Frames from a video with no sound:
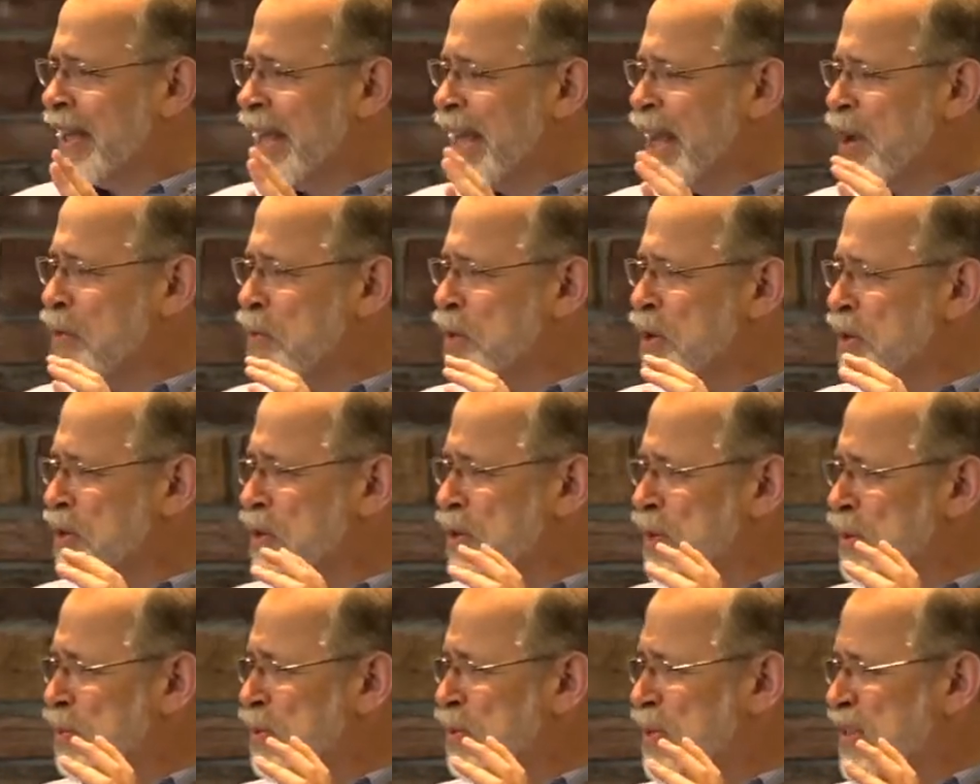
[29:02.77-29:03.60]
It
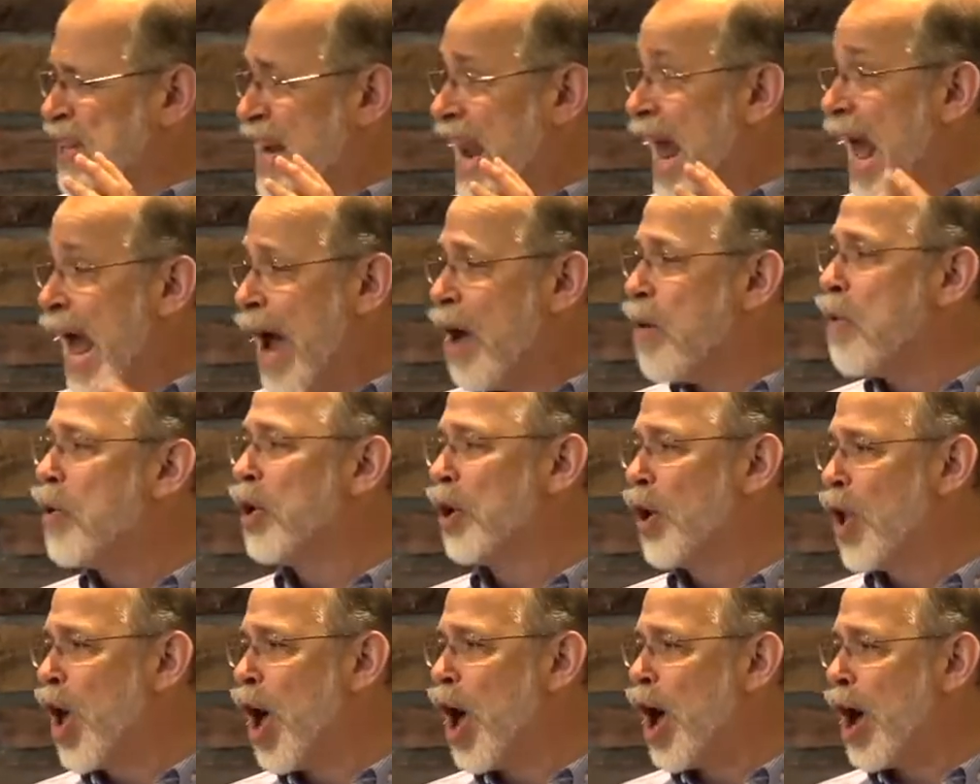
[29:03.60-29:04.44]
was, it was an hour
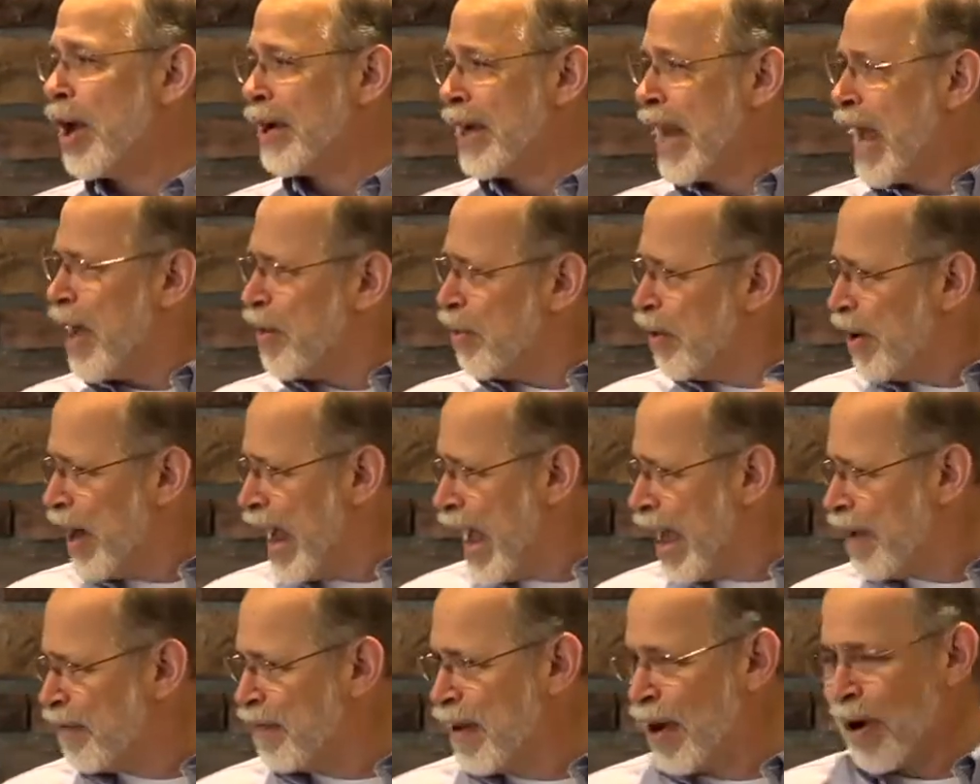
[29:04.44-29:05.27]
long. Now they're
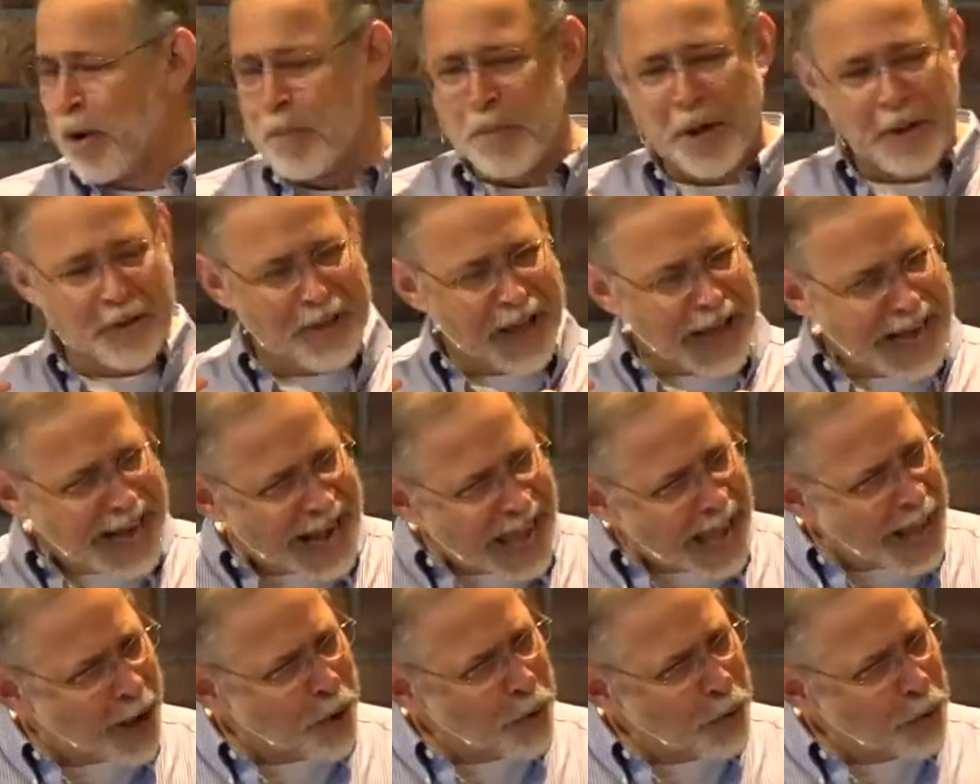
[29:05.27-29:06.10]
half hour, but an
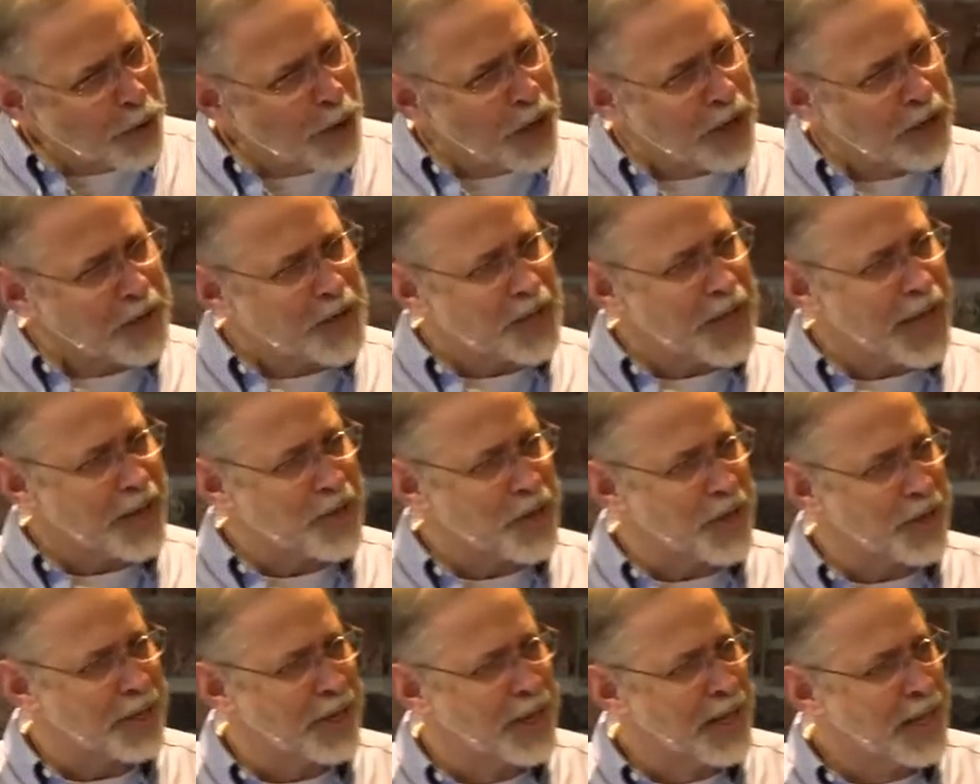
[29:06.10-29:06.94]
hour long
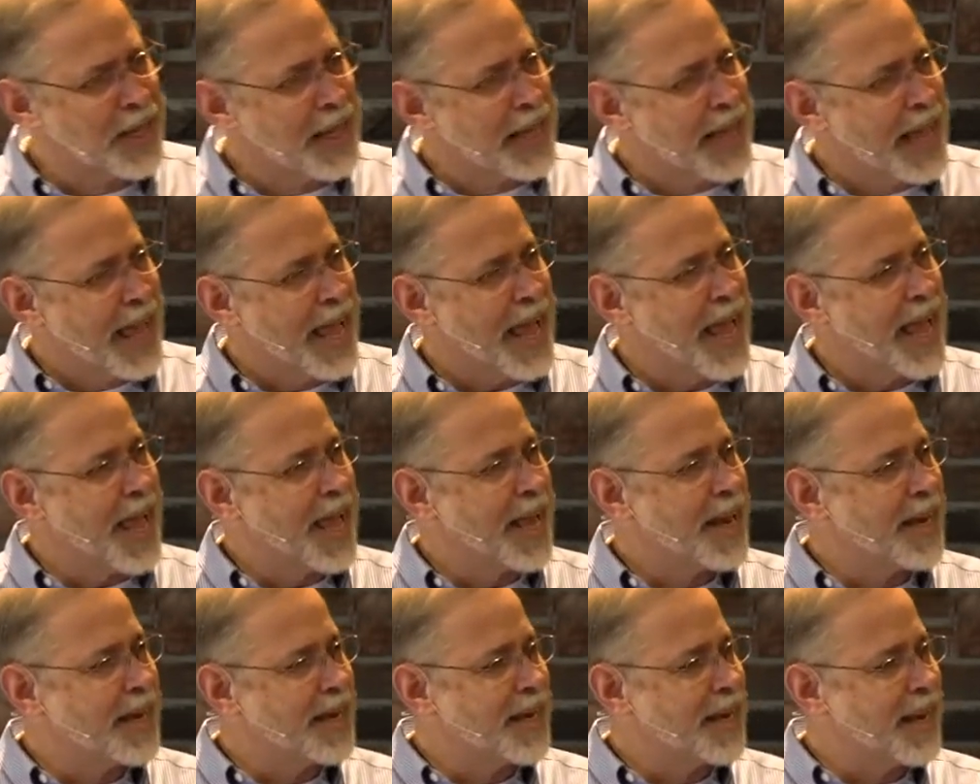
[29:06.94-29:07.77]
session.
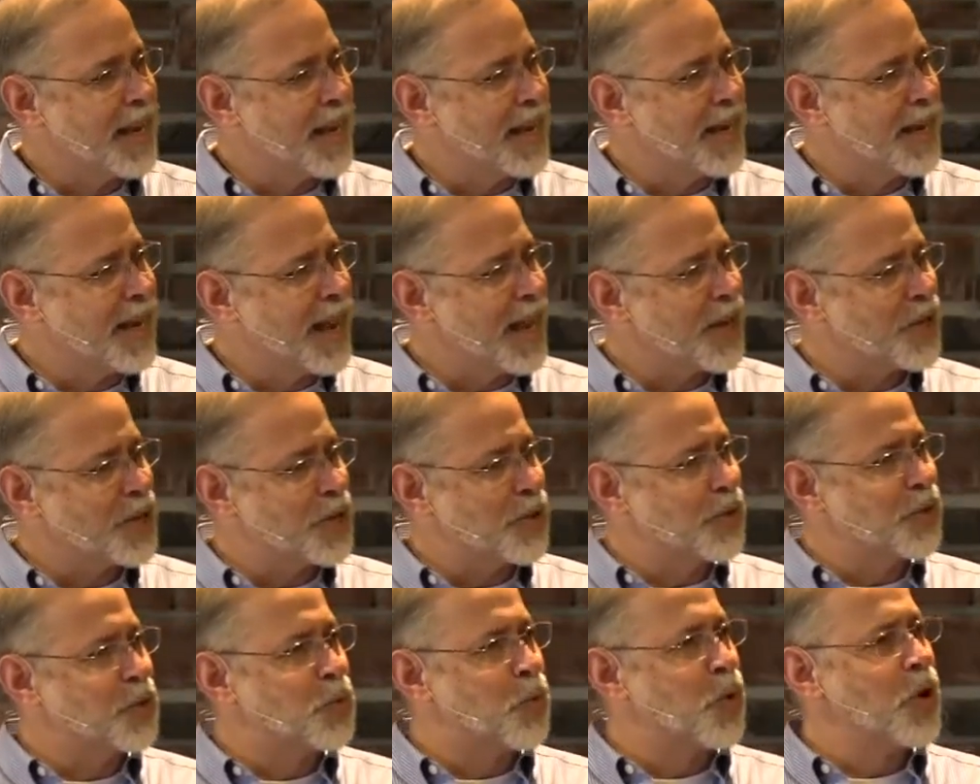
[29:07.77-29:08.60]
And, and as she
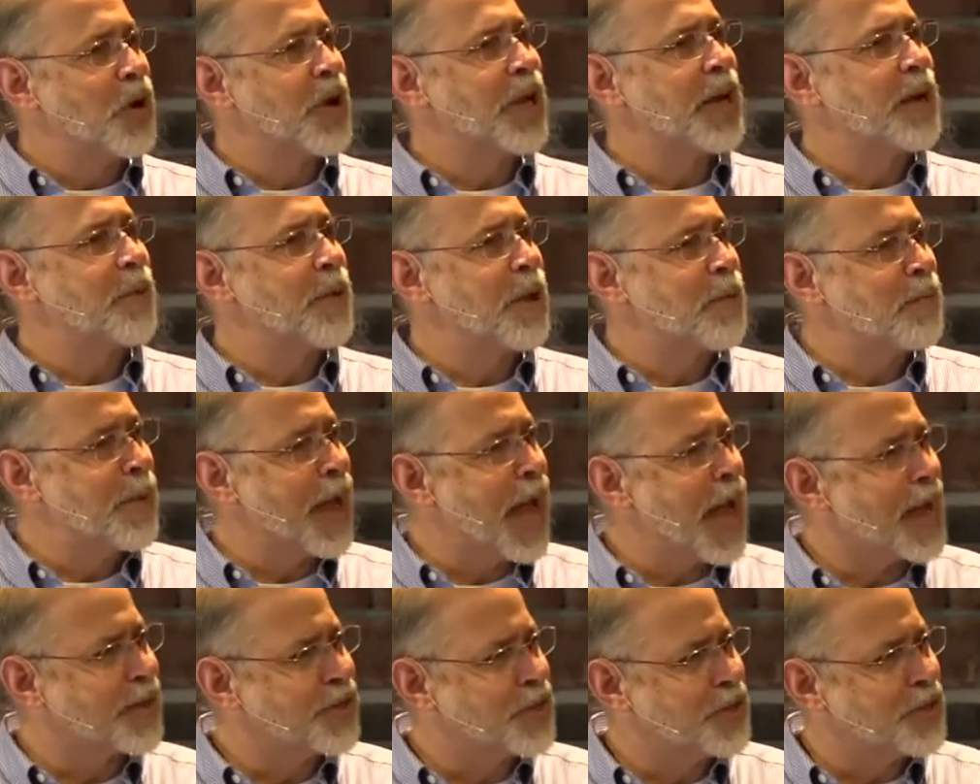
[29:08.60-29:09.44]
was working on my
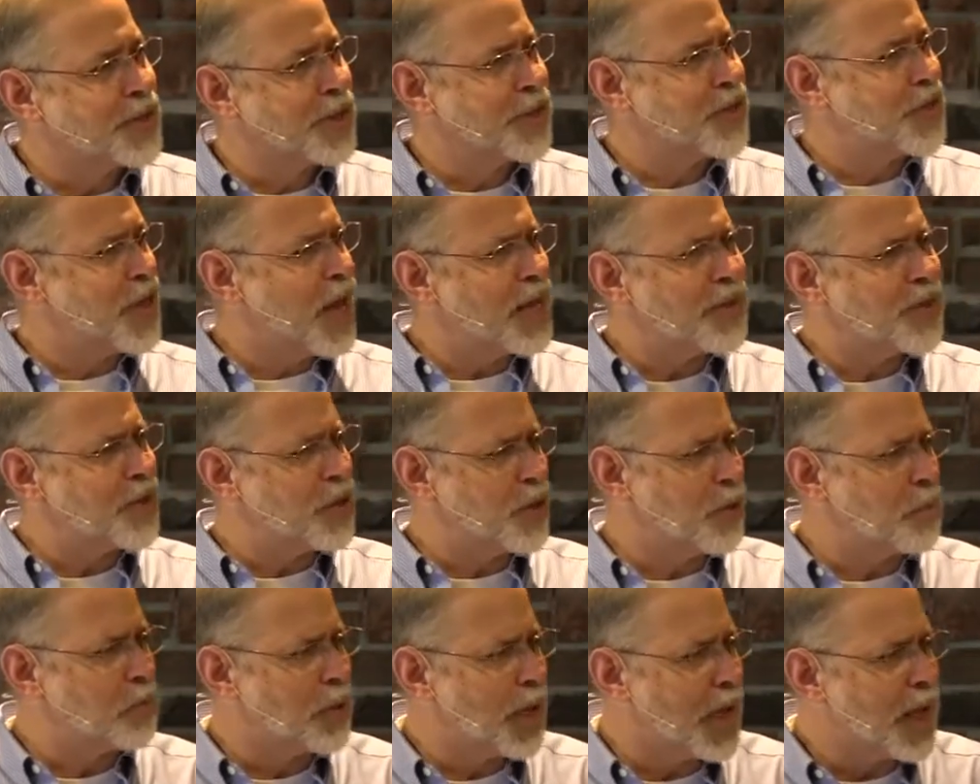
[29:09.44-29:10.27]
back, she said, John, did
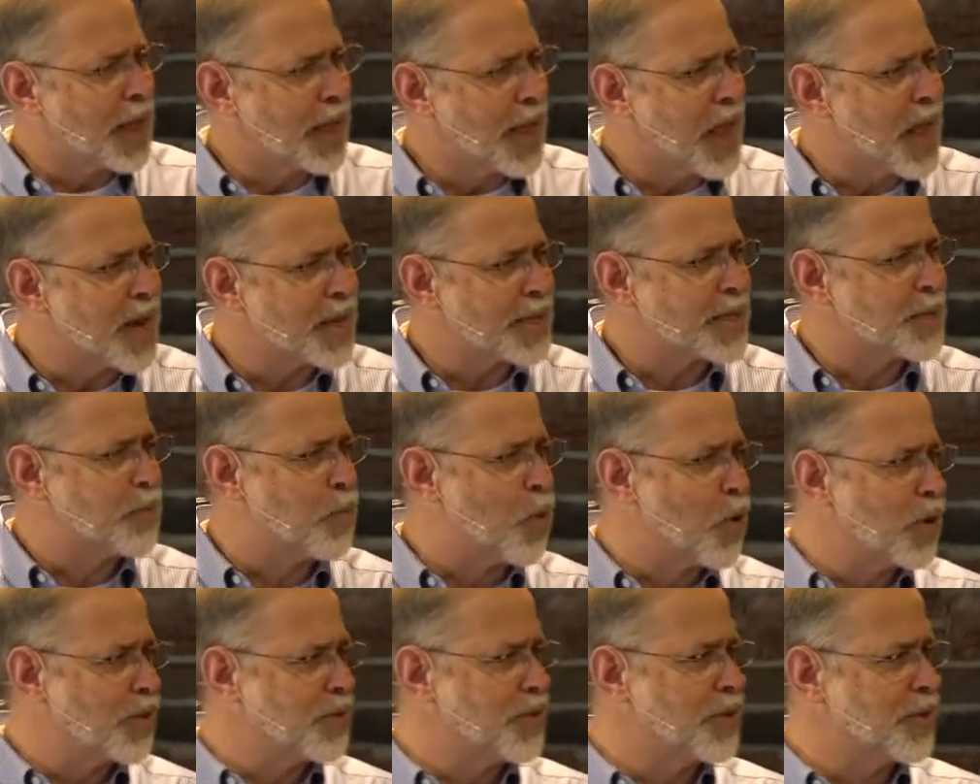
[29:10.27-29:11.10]
you play a lot of
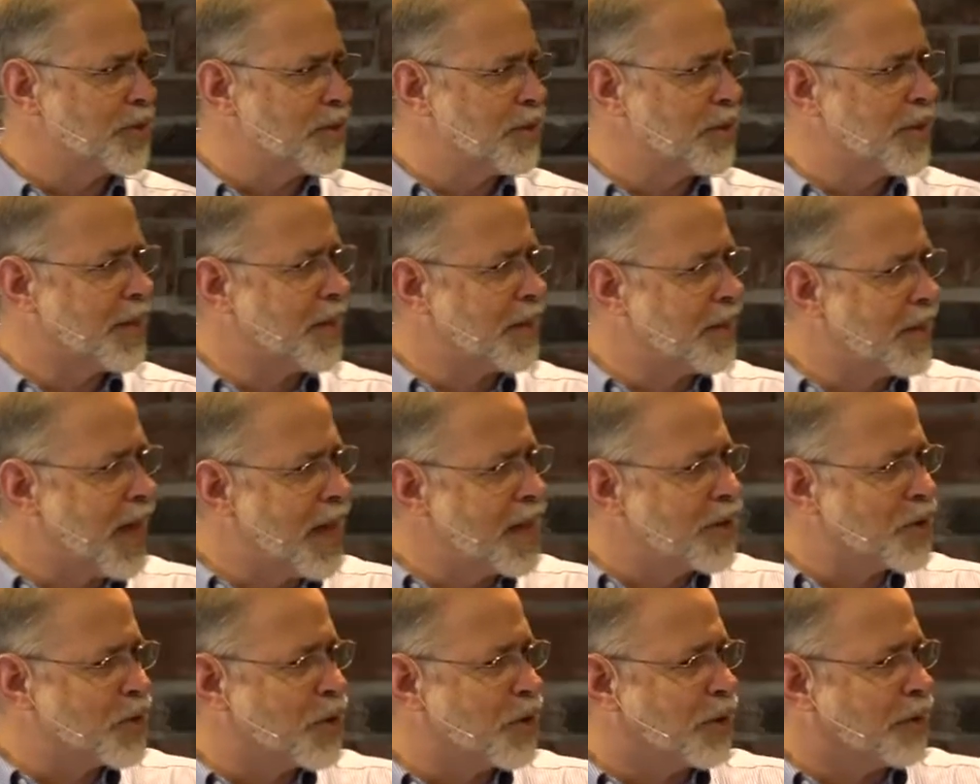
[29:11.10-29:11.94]
sports in
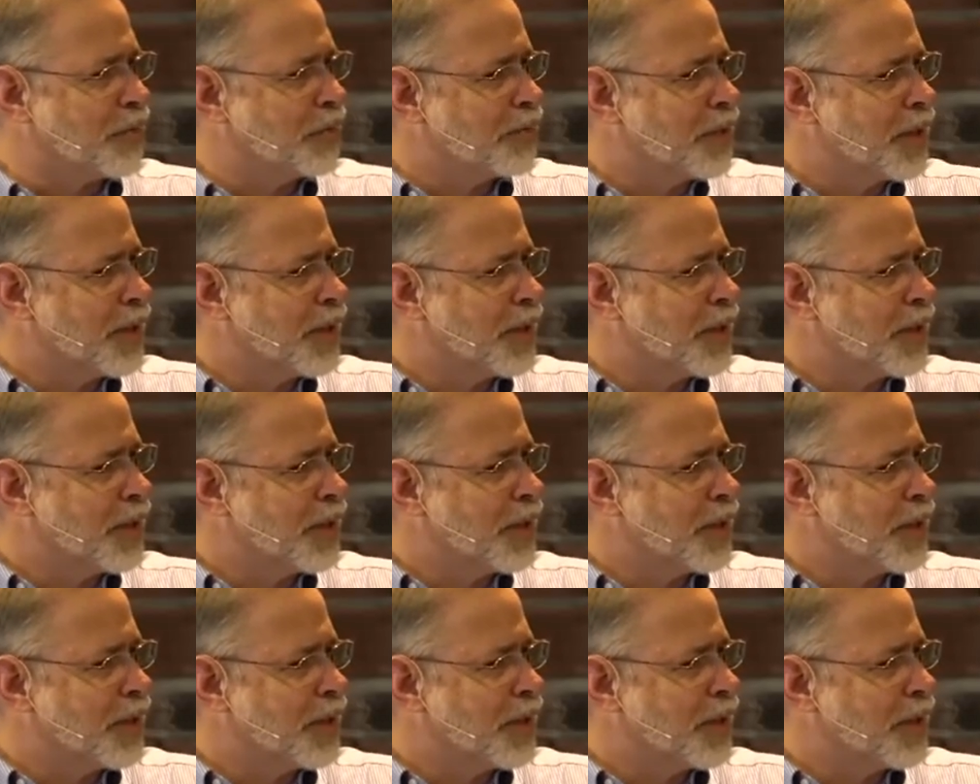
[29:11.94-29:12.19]
high school?